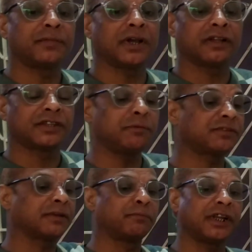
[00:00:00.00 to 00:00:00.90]

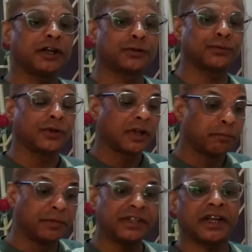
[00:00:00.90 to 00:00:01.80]
begin to
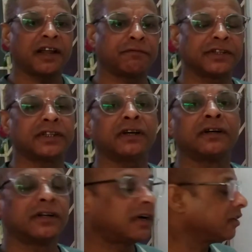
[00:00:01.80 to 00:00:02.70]
be there with the
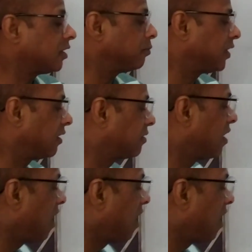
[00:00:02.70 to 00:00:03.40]
subject.